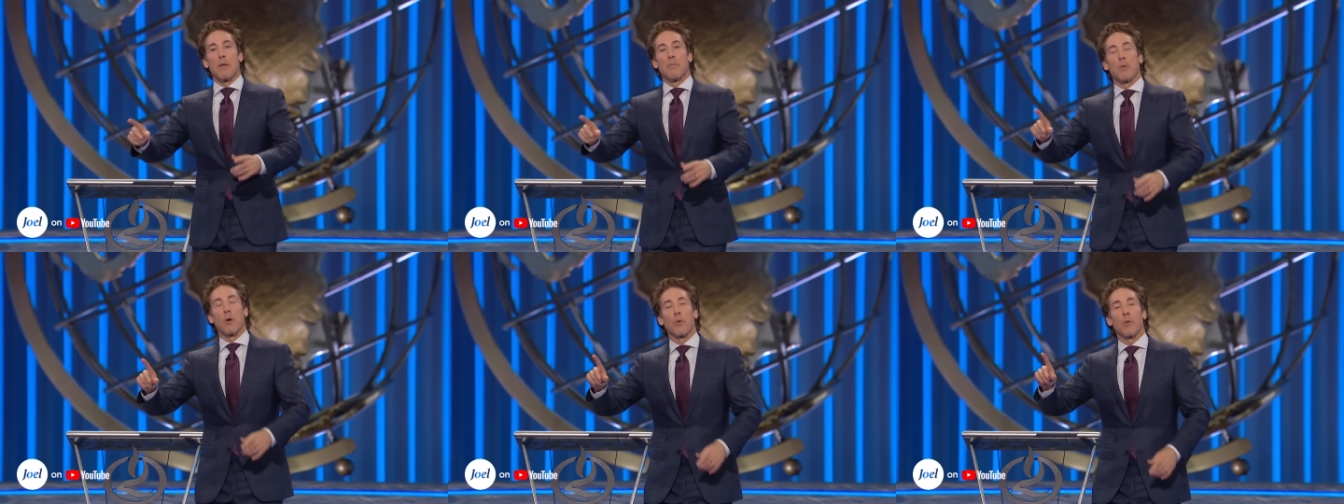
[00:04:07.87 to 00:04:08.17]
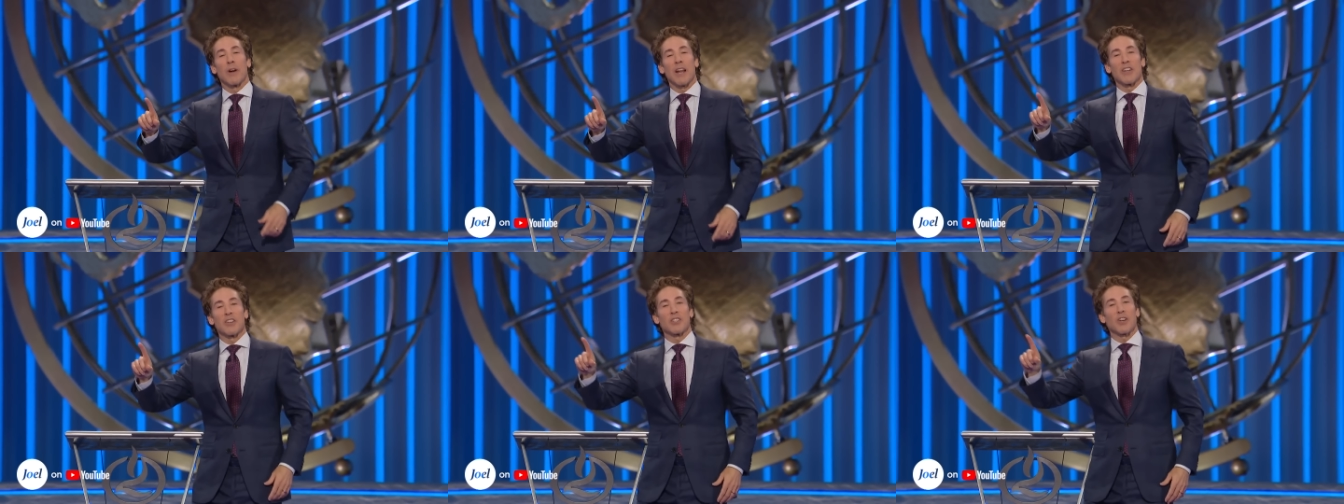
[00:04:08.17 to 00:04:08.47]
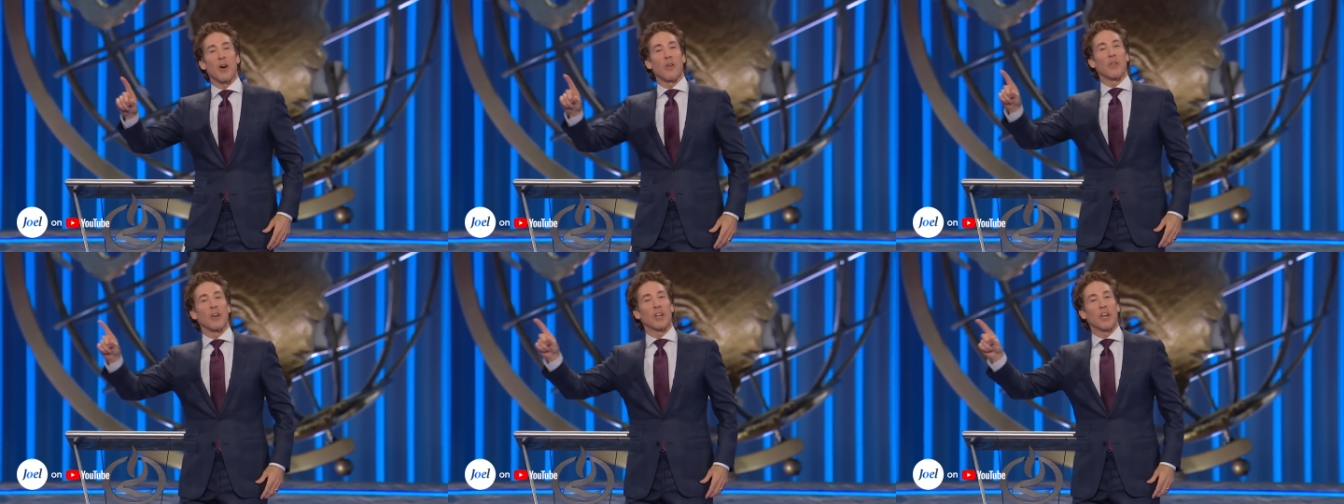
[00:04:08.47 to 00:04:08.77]
but when I
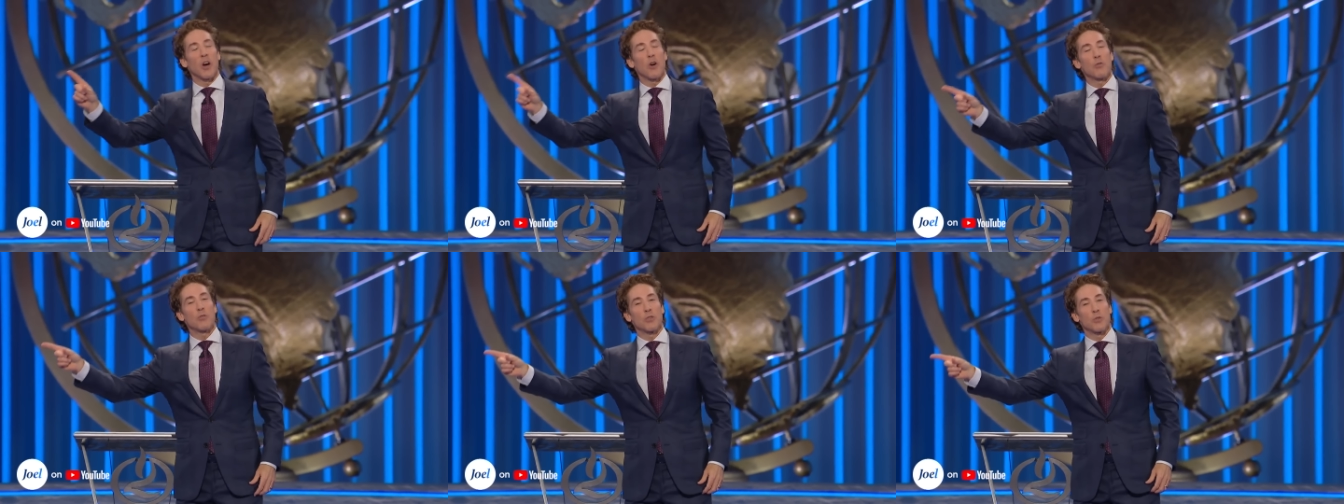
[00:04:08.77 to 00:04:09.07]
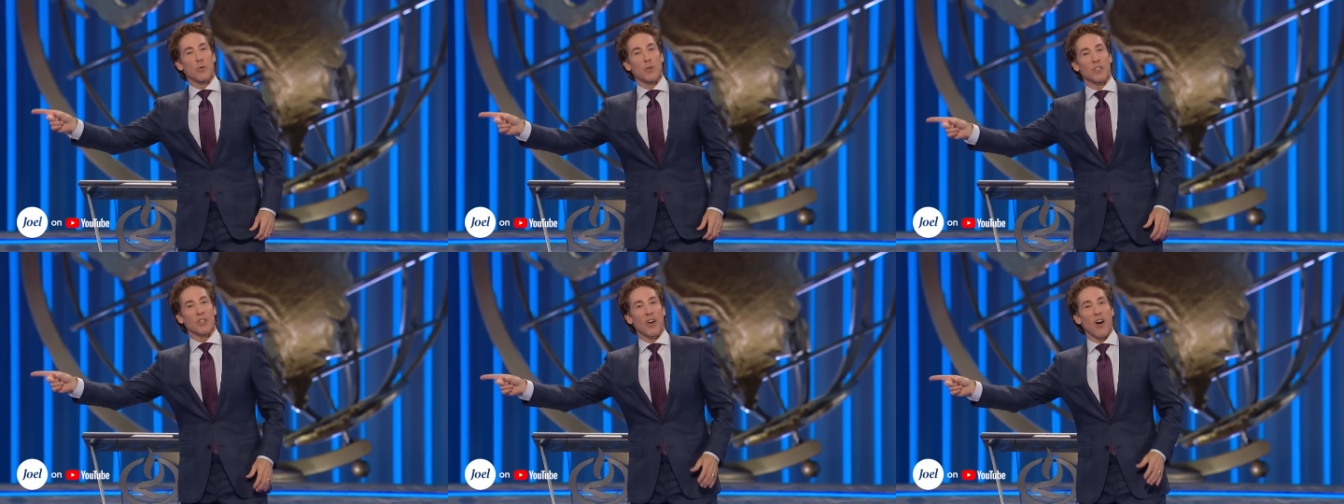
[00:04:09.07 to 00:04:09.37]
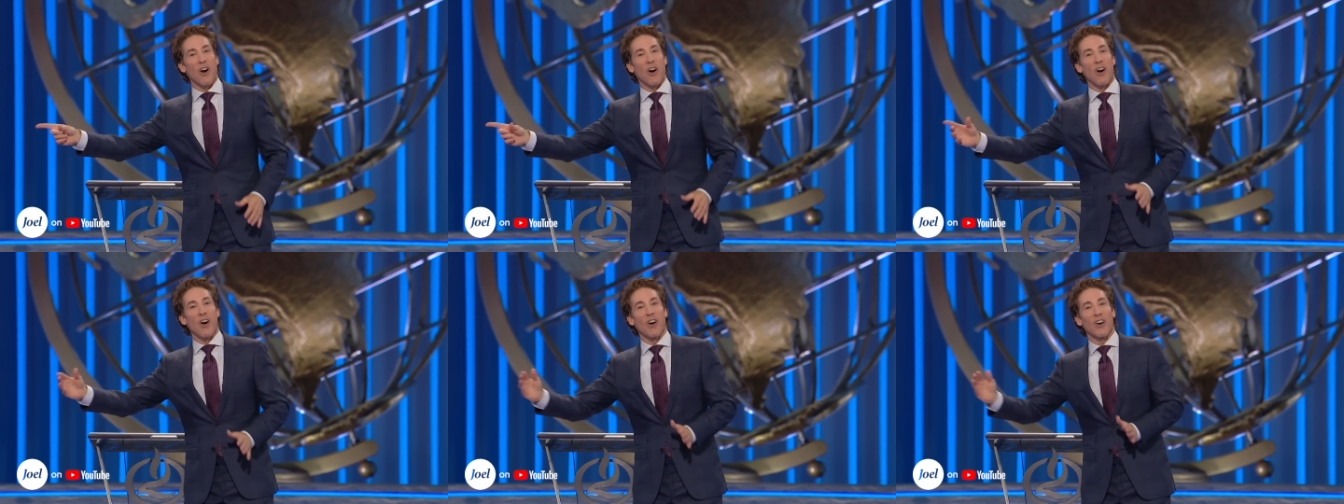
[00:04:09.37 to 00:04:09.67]
saw the coach was
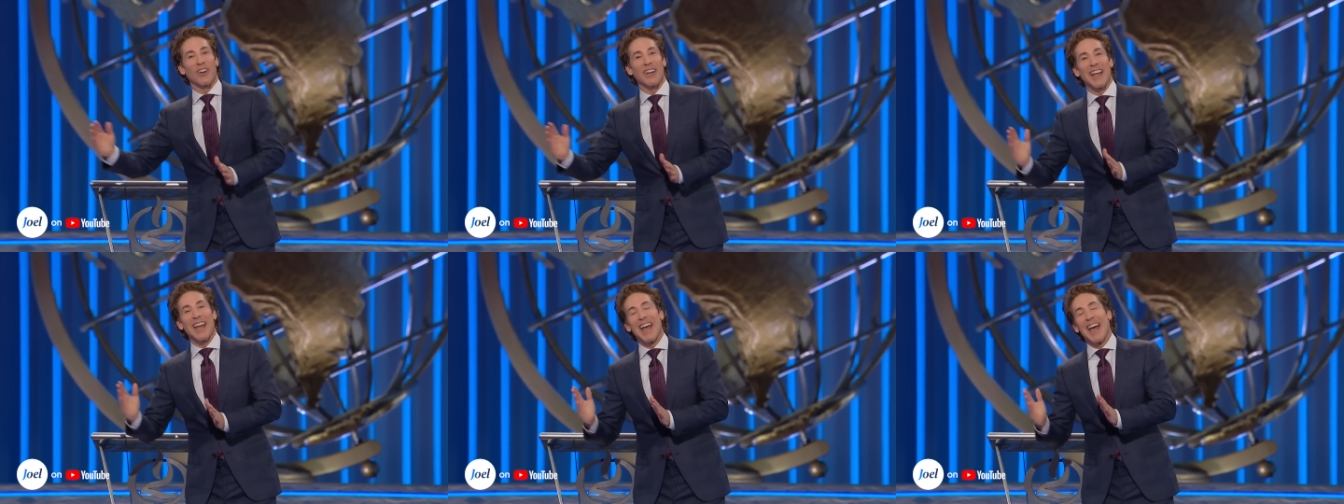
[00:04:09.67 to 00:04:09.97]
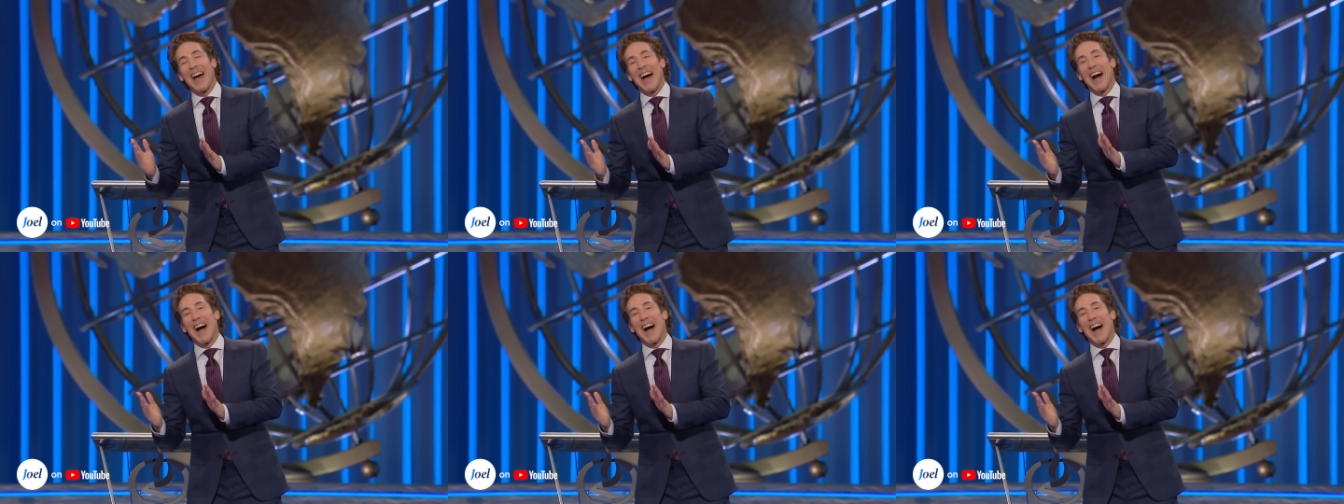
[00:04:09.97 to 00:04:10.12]
gone,